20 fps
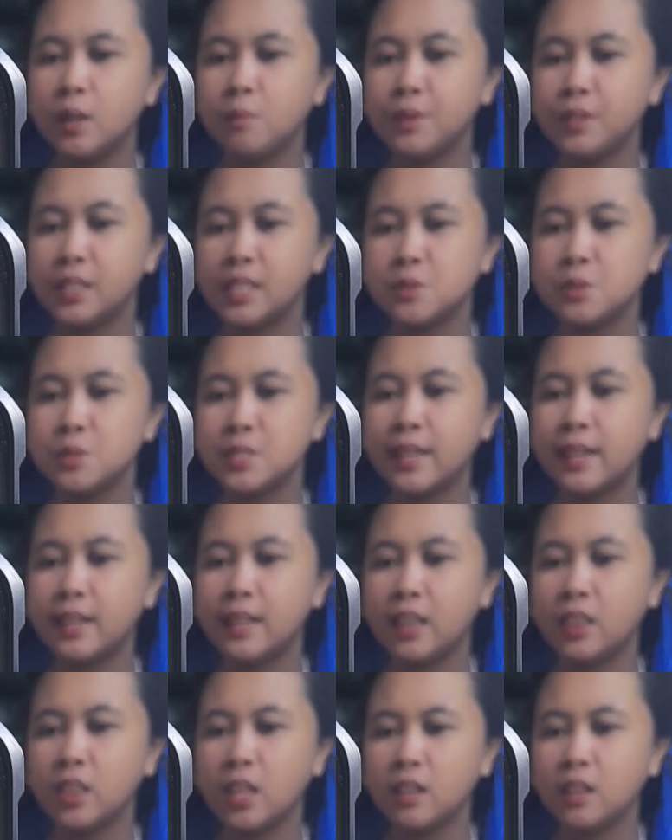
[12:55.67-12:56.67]
But as we
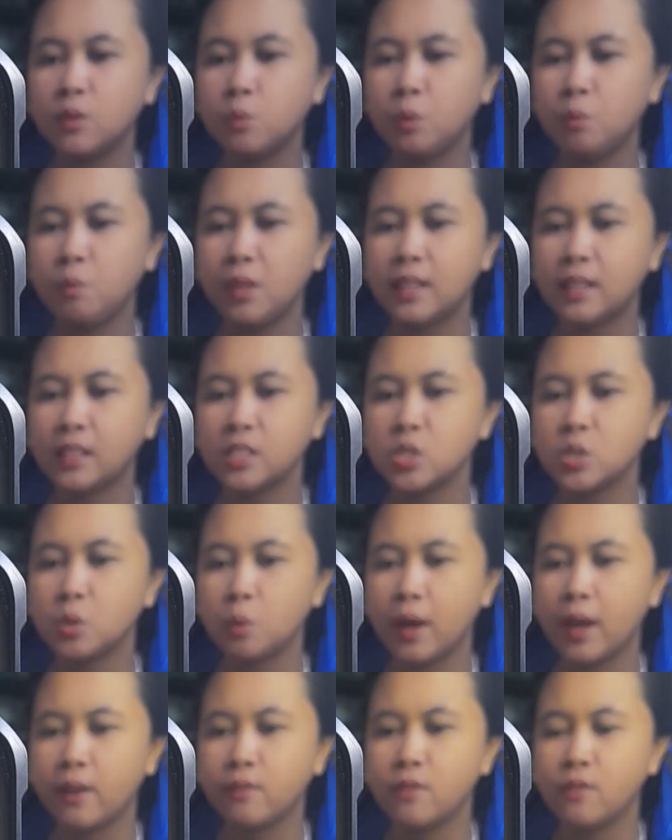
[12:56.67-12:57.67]
said, I think it would be nice
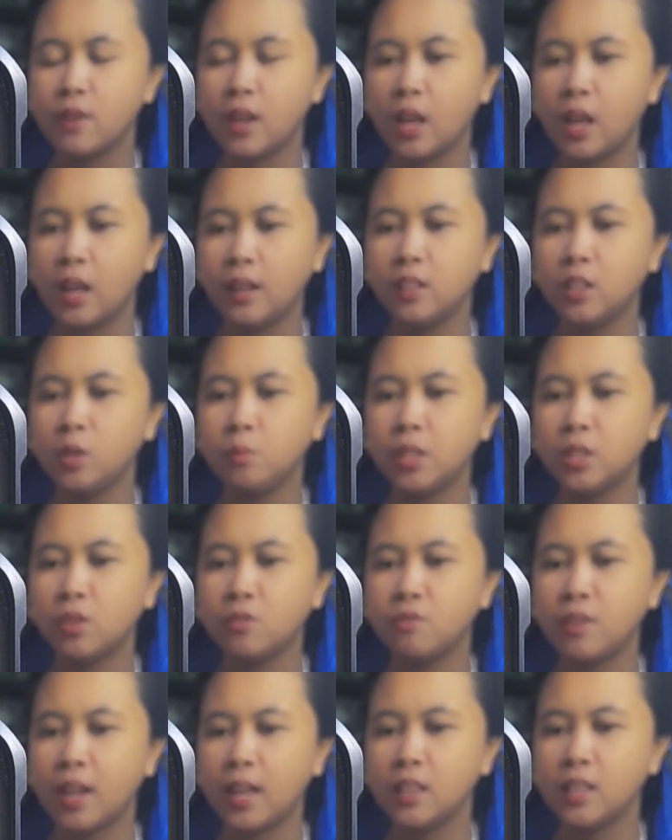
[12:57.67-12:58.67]
to have a little bit
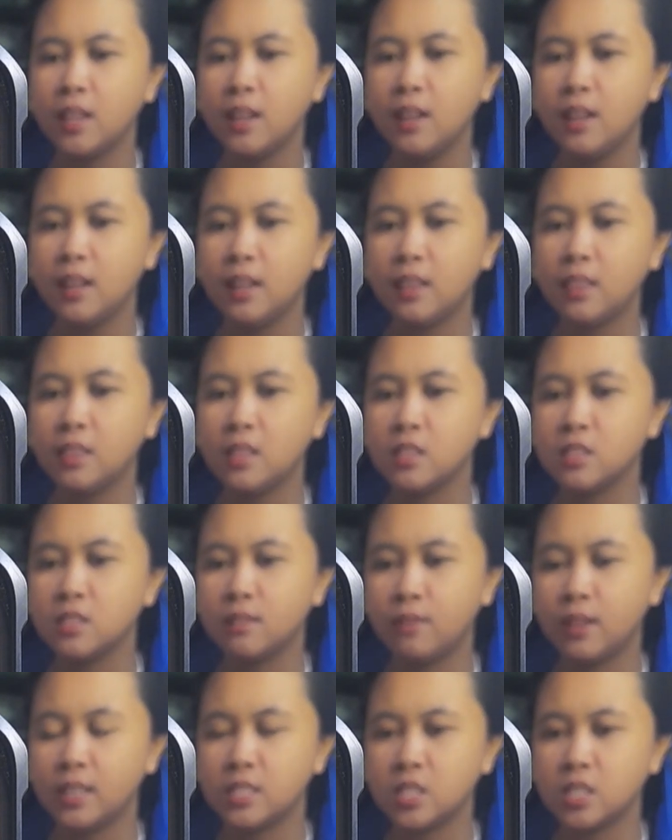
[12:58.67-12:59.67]
of faith in this,
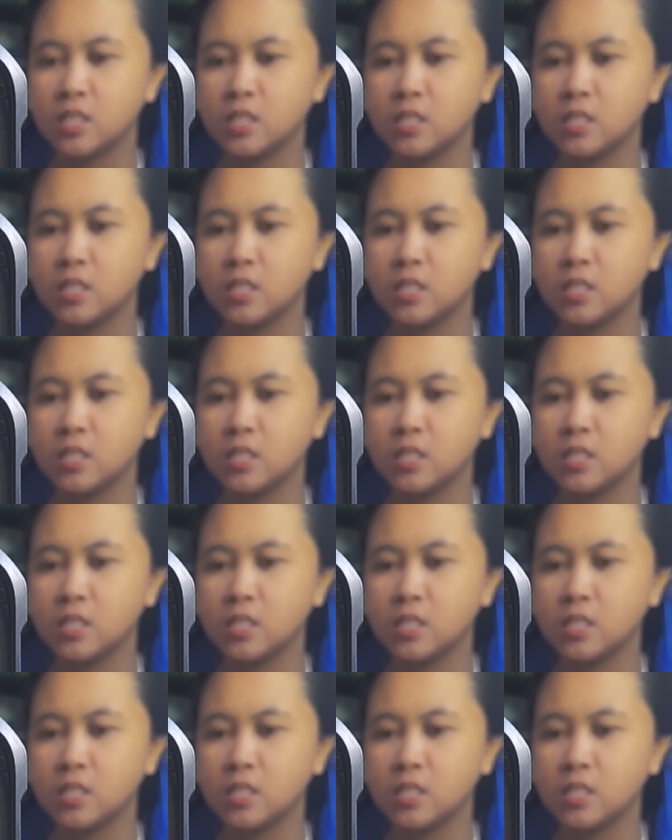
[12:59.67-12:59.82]
Bastion